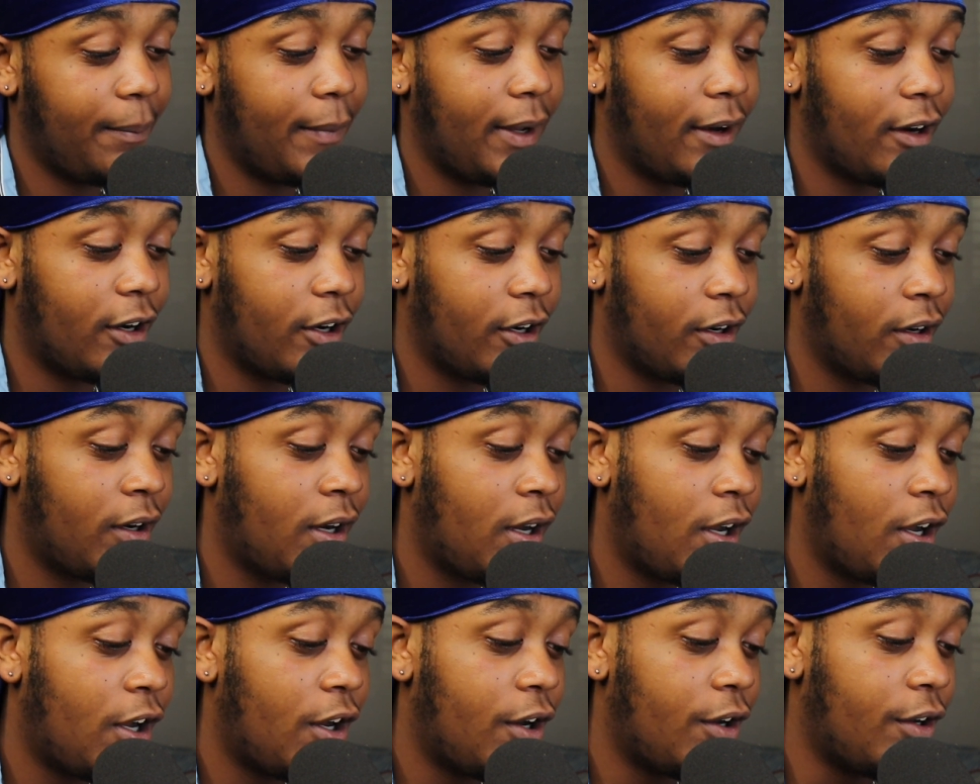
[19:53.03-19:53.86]
Men are
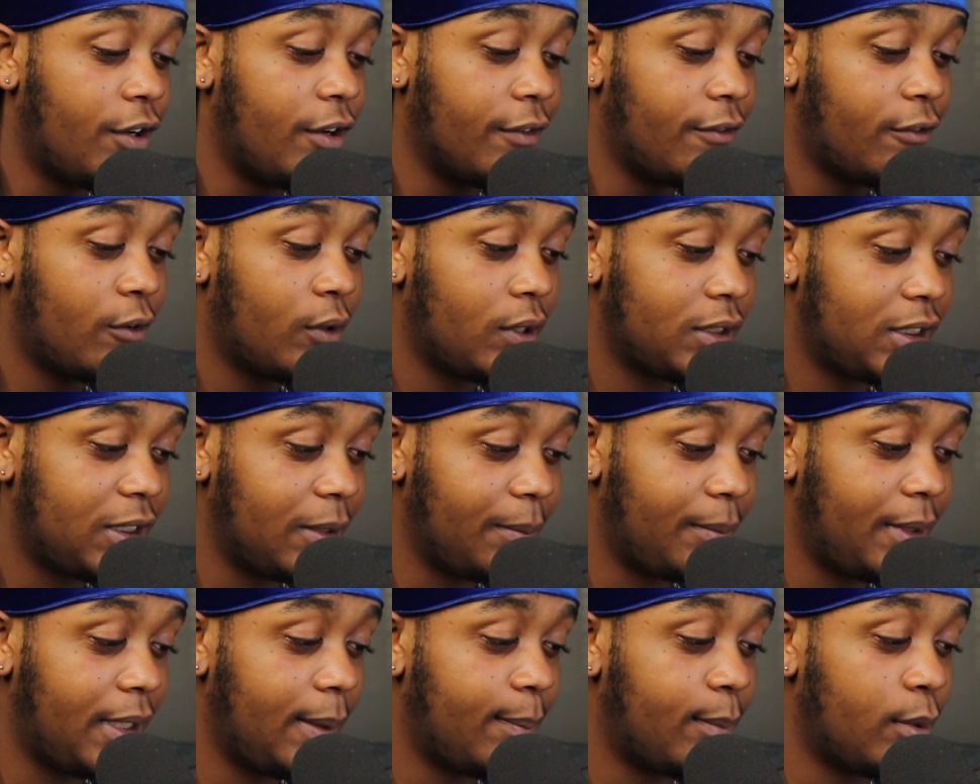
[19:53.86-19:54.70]

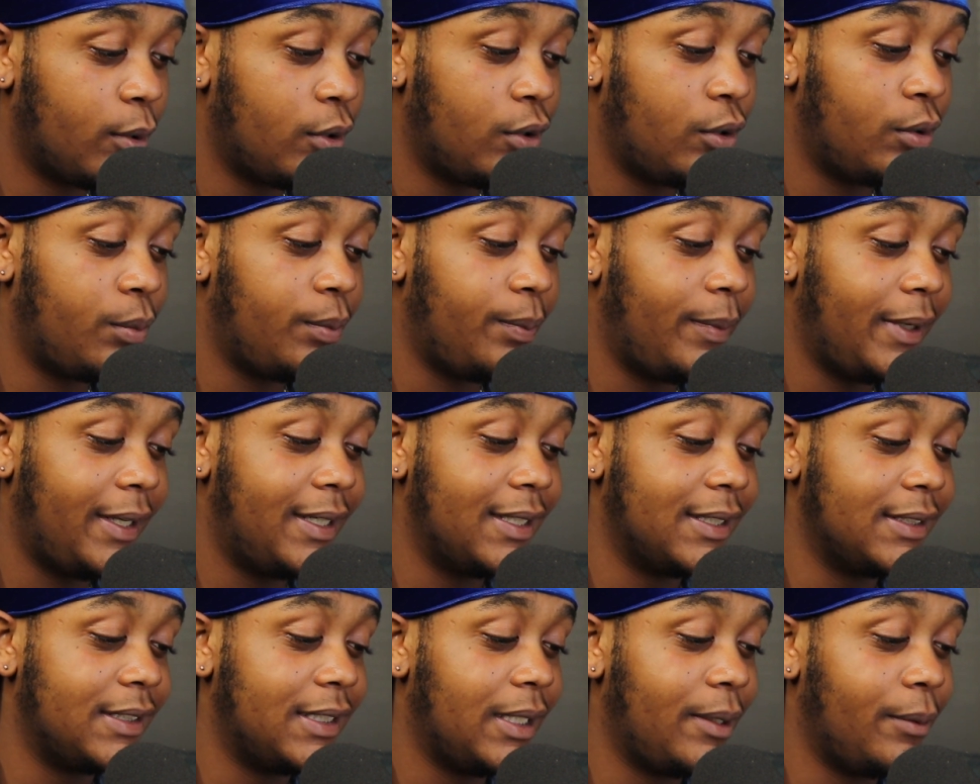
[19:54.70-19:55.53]
divorcing people
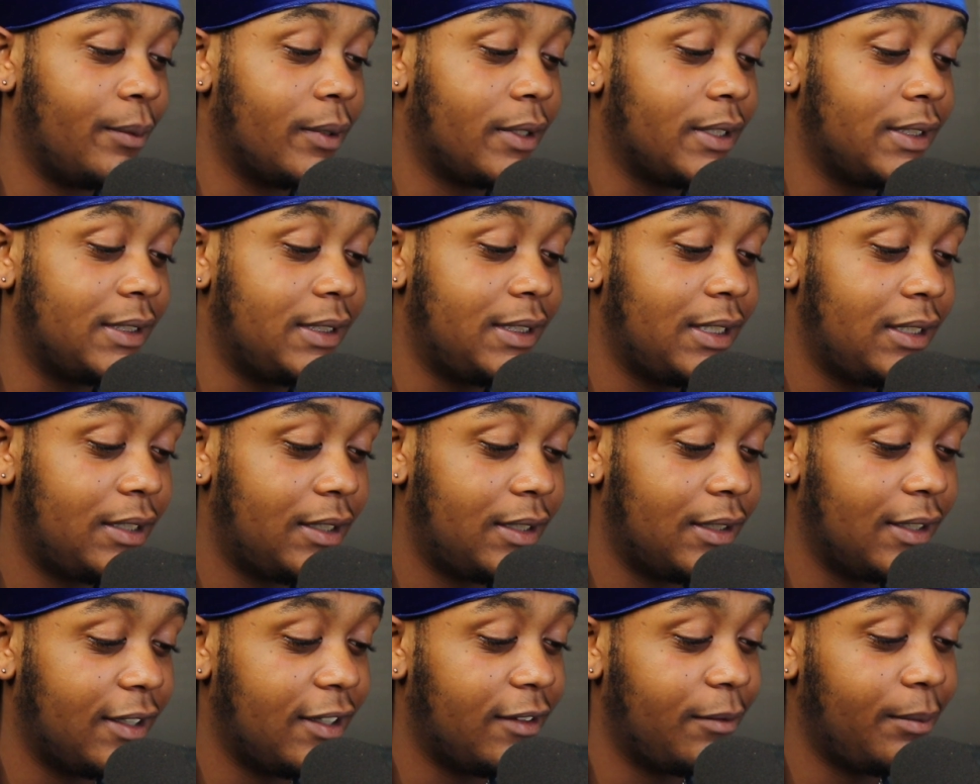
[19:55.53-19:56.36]
because they were considered
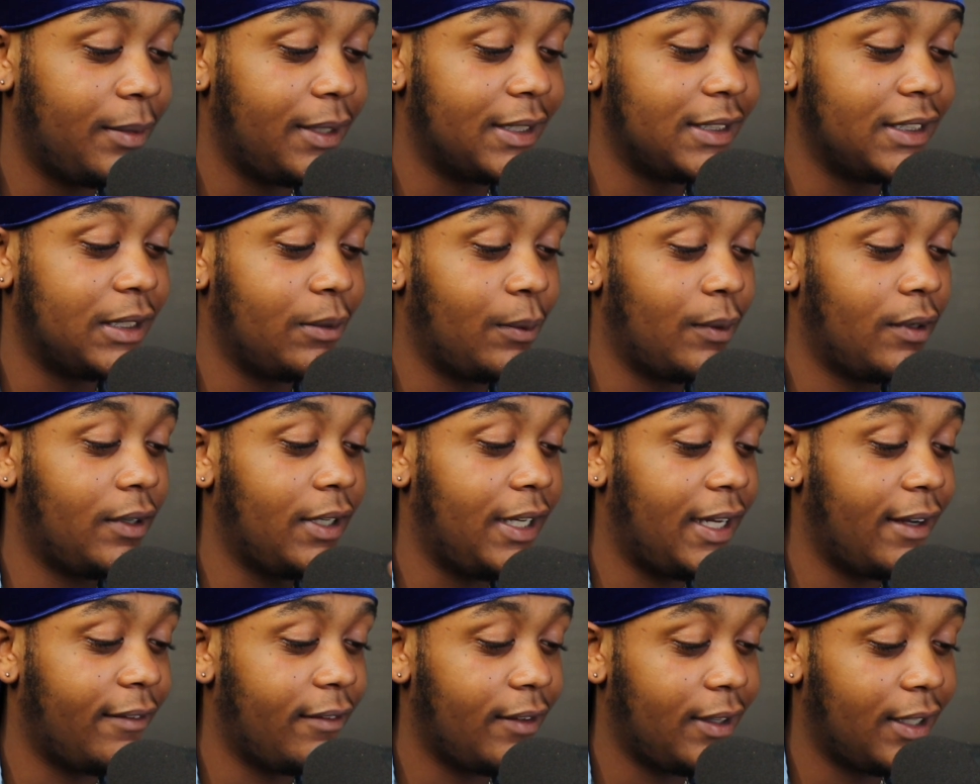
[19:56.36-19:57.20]
in love because they
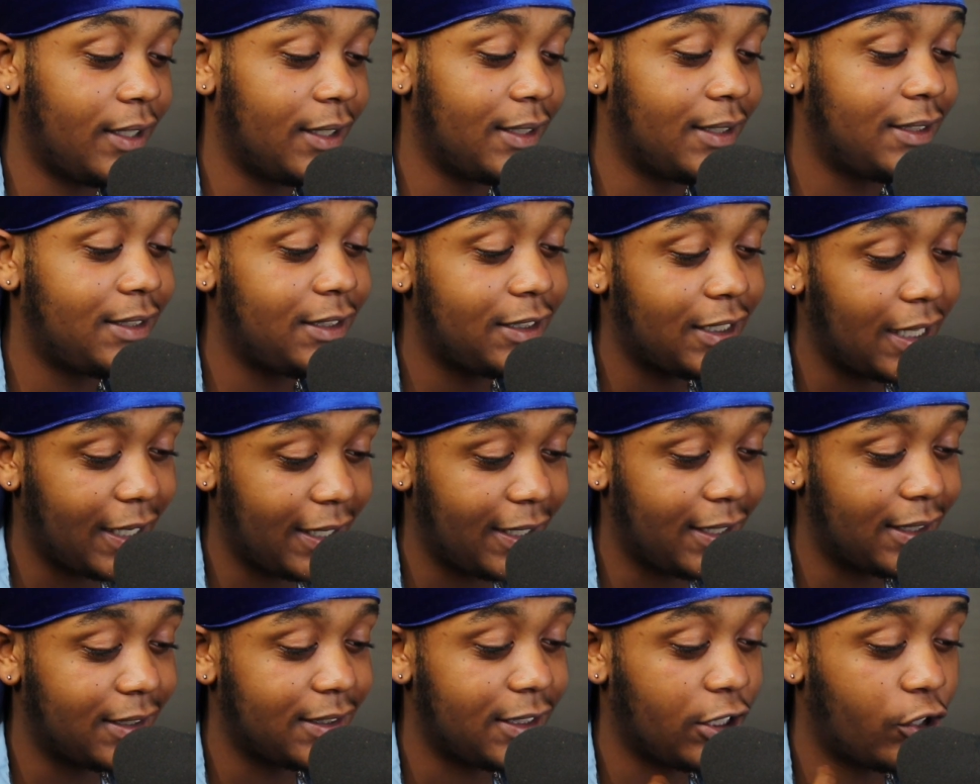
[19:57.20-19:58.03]
weren't given a
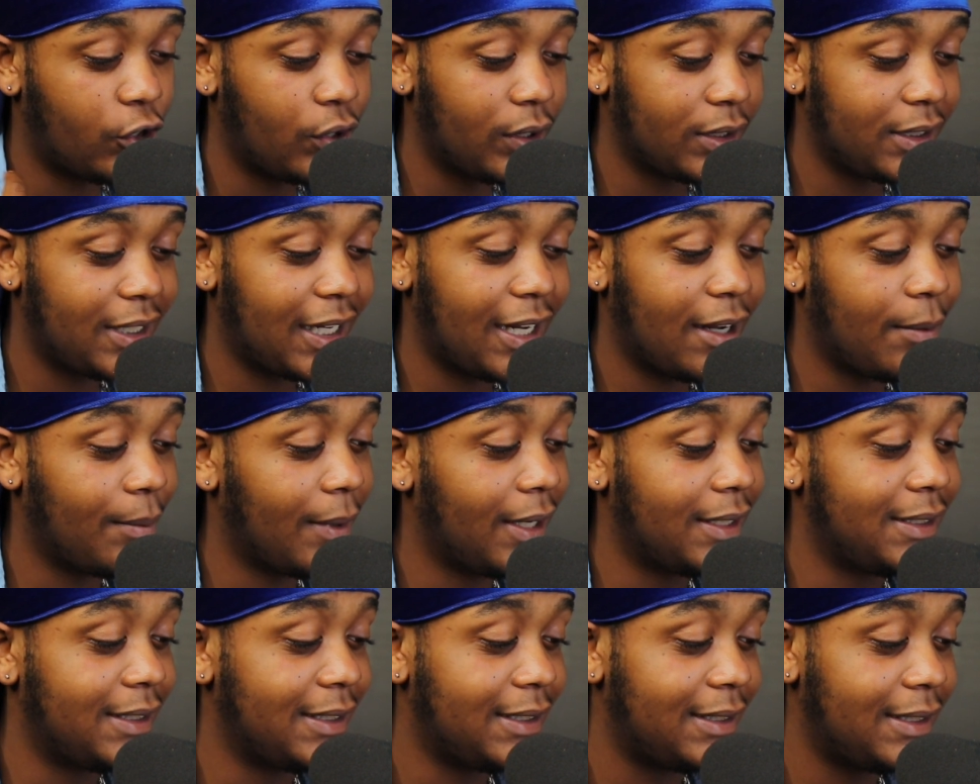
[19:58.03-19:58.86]
chance or time
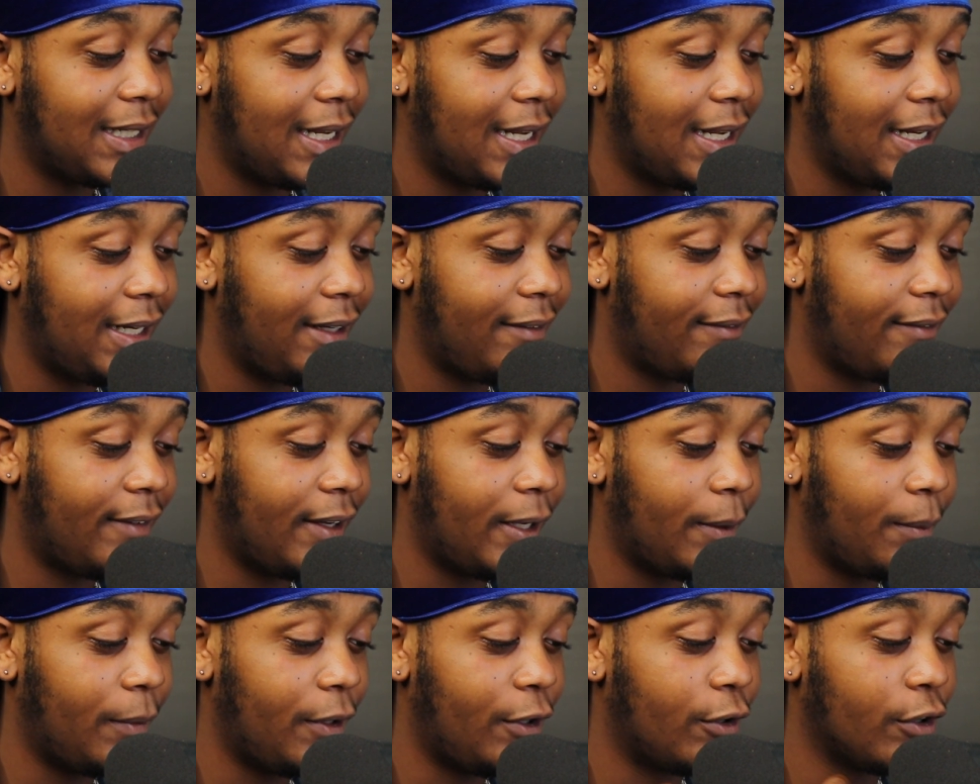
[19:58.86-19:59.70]
by society,
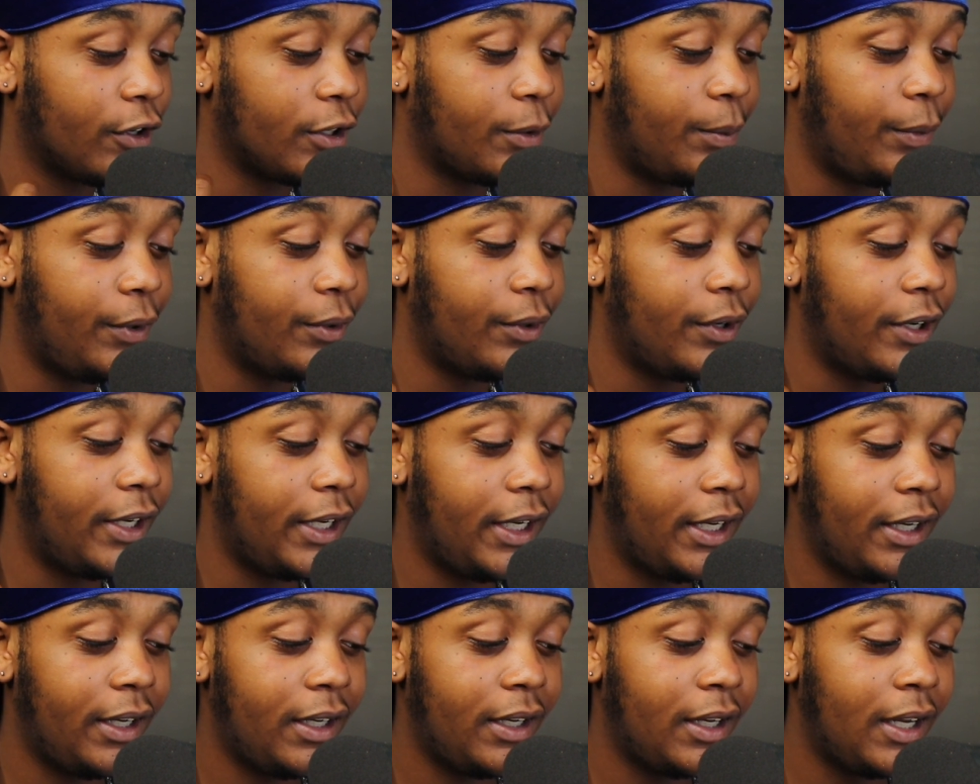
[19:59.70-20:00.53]
family, or
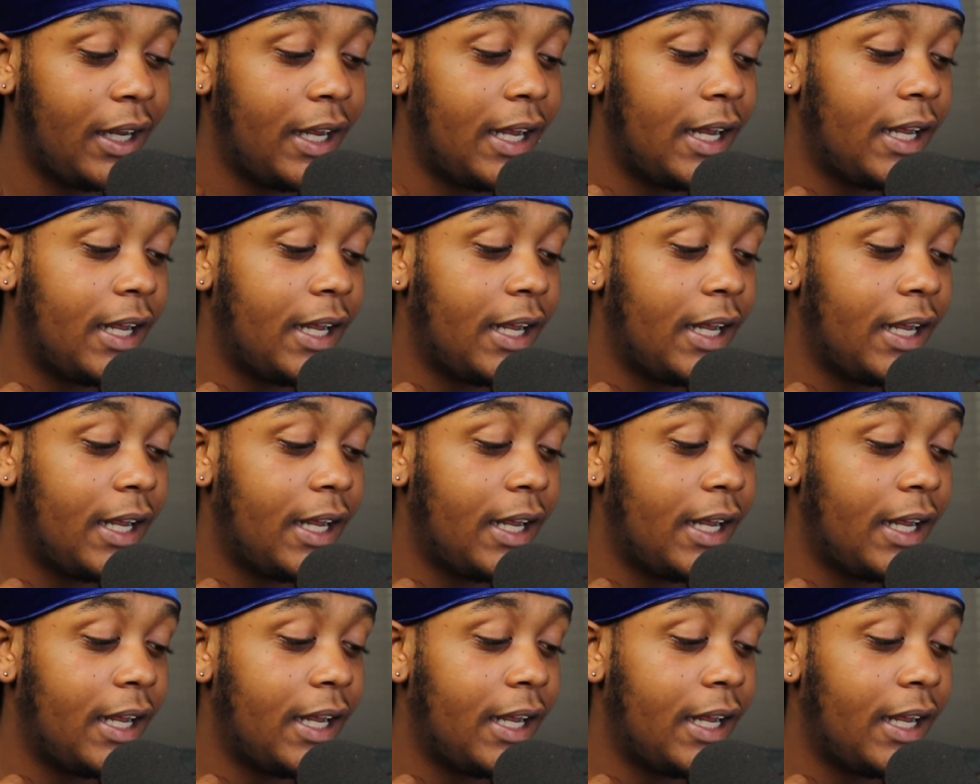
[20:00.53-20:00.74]
community